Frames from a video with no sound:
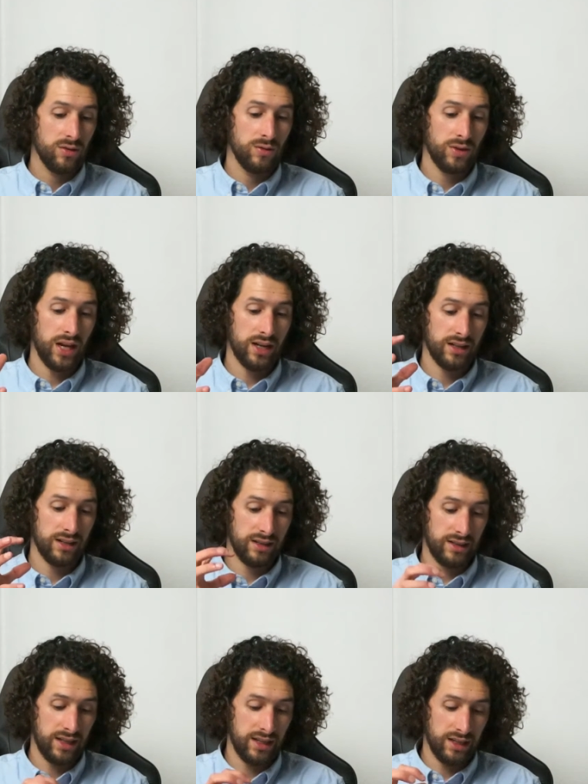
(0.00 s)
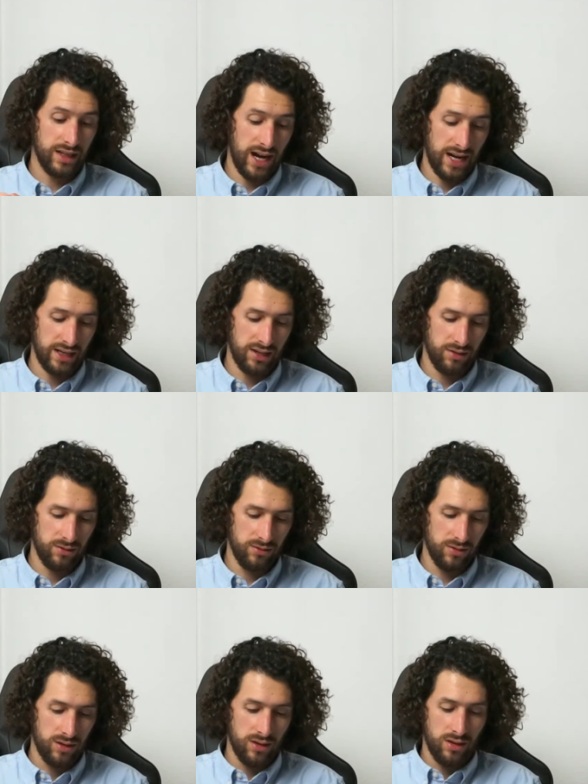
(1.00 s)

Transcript: that they guide you,